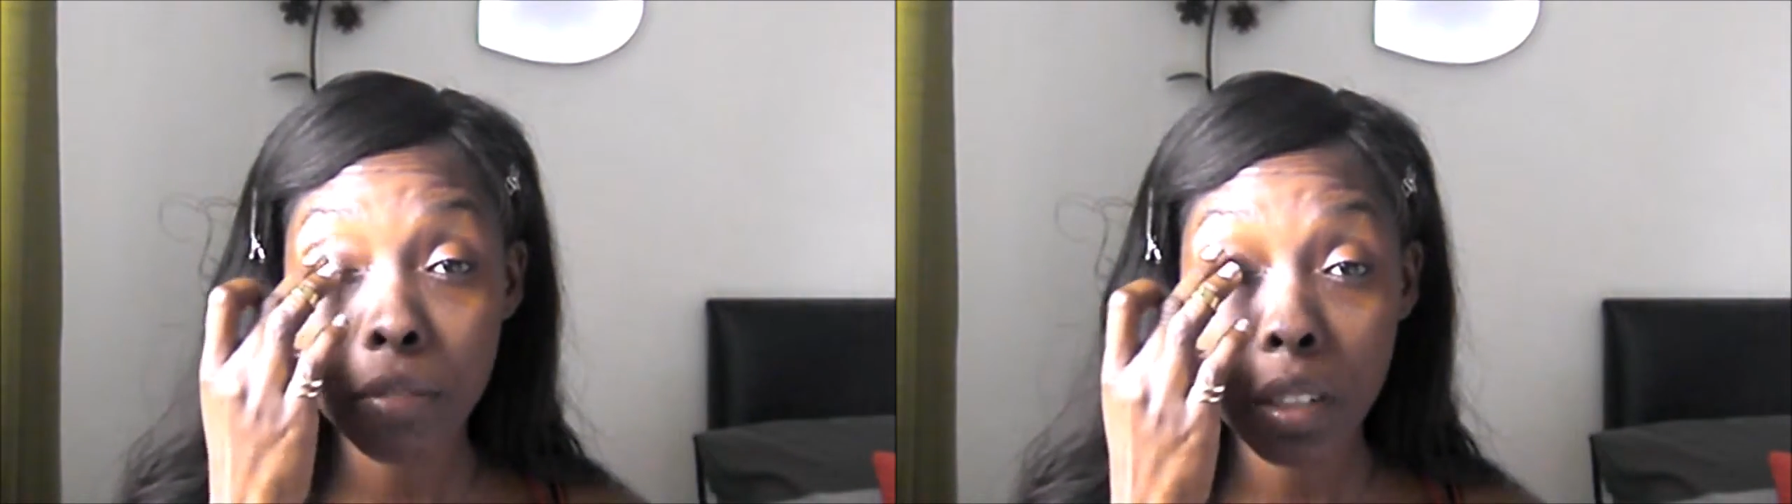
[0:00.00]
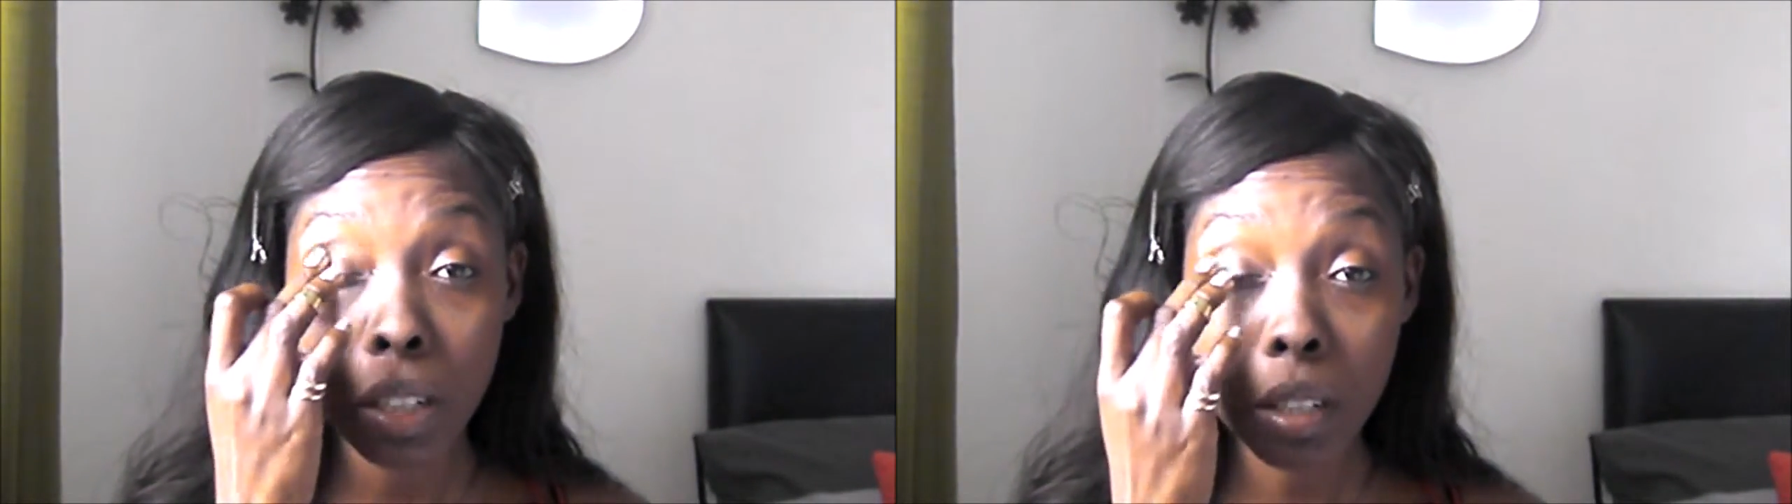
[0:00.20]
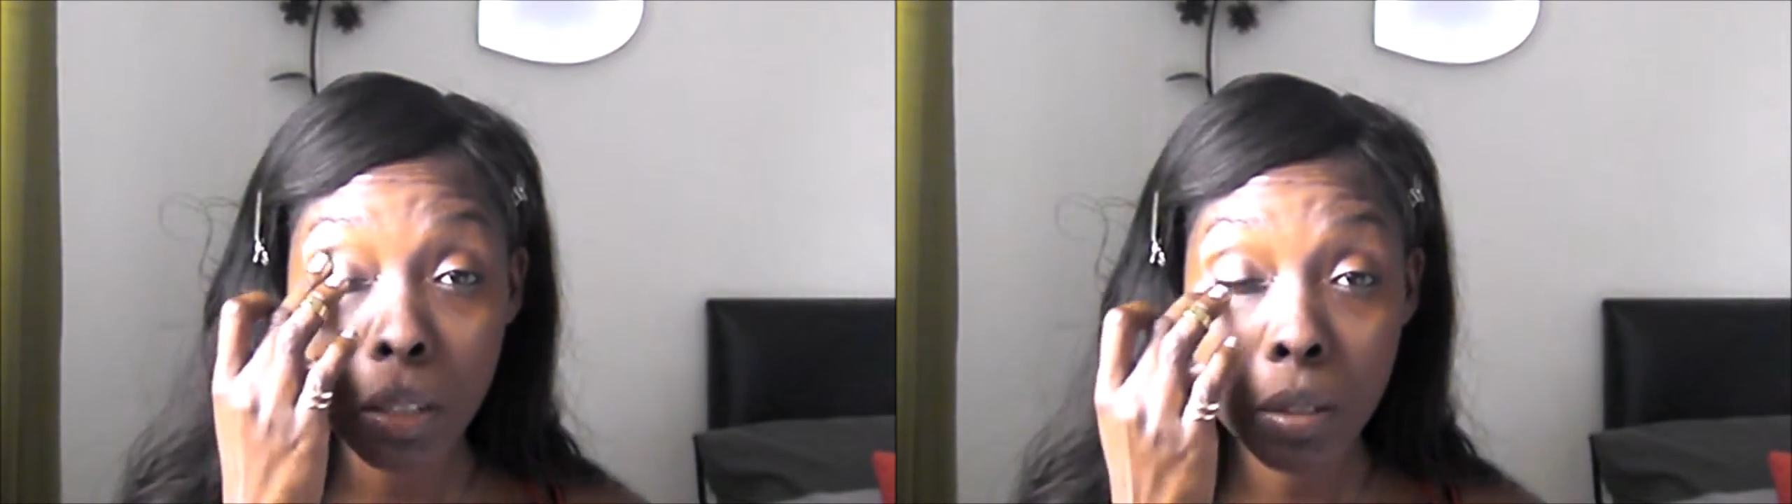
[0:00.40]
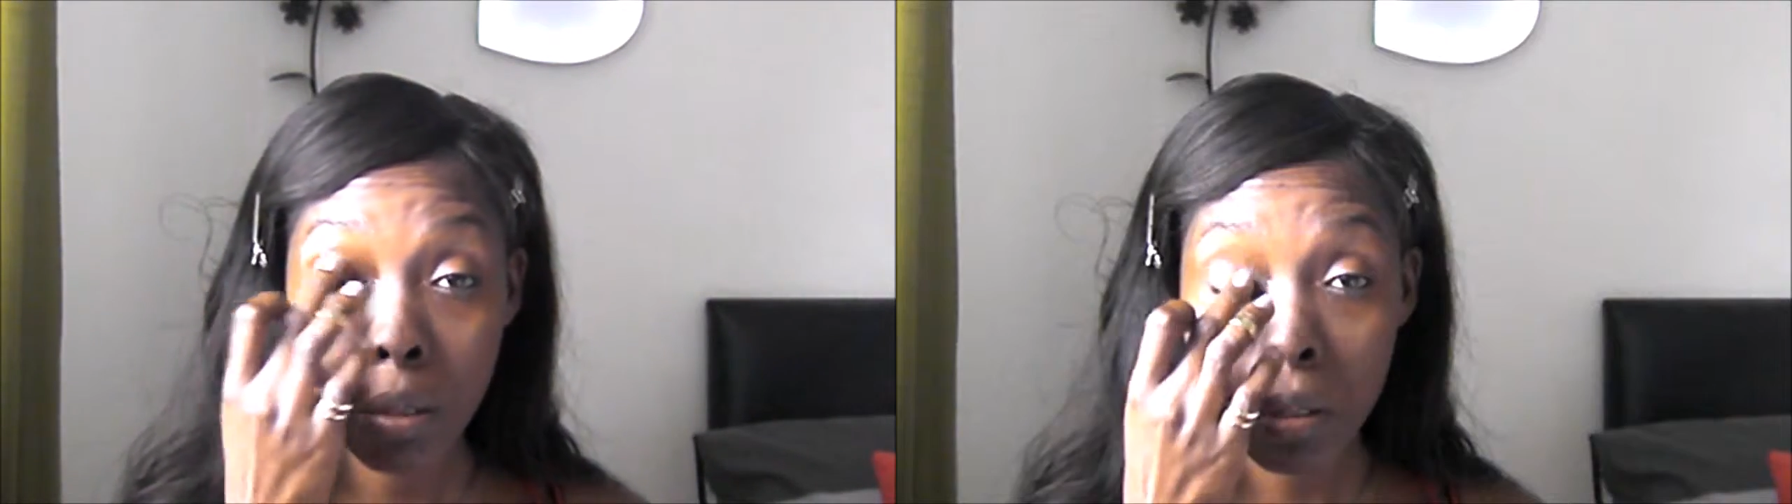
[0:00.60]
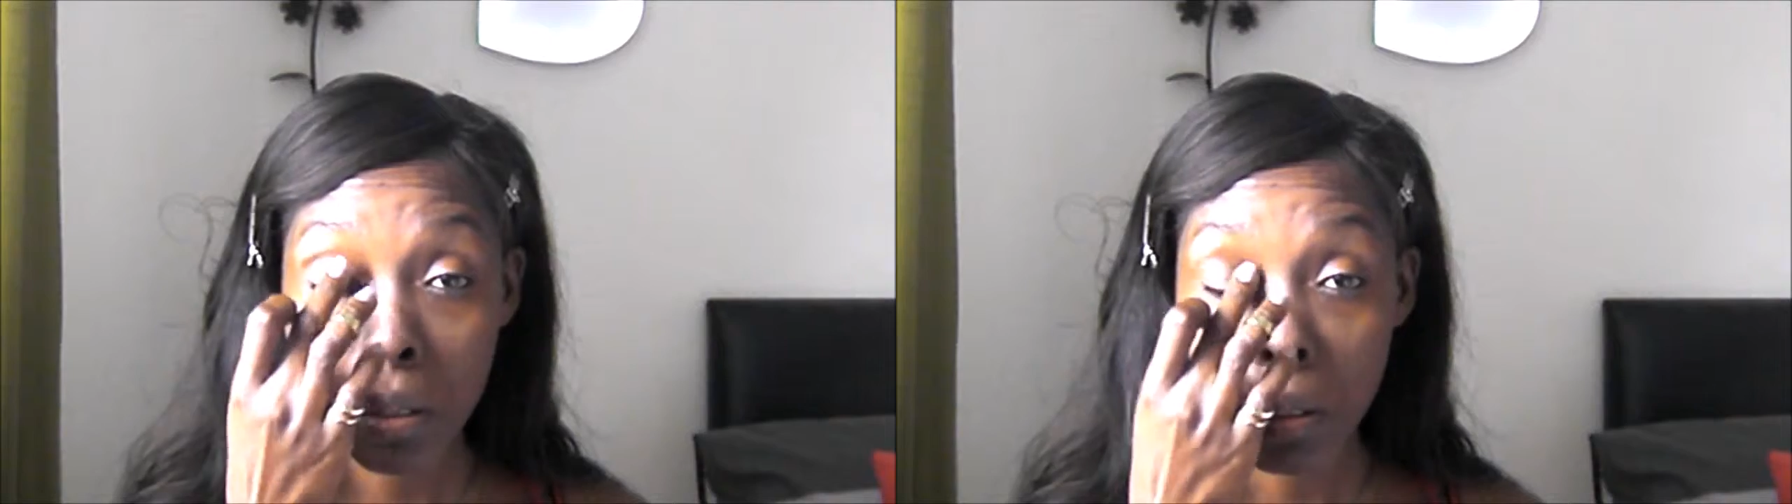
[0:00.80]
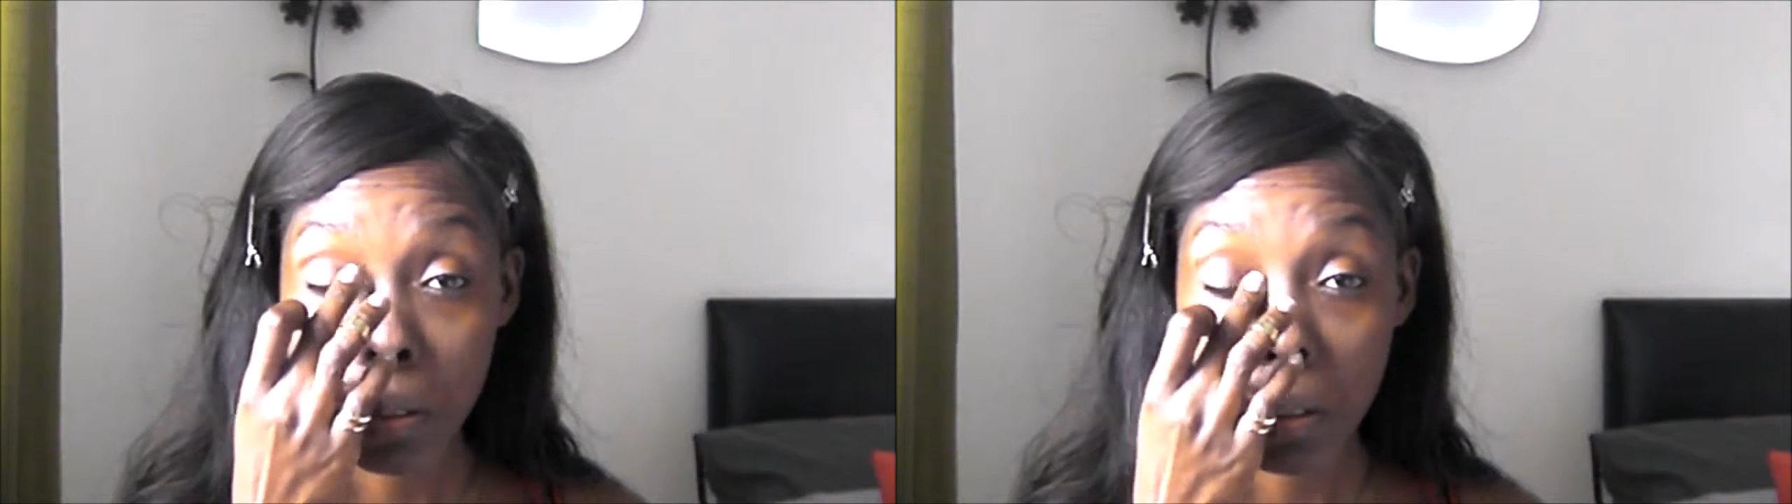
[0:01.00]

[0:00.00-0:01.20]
videos.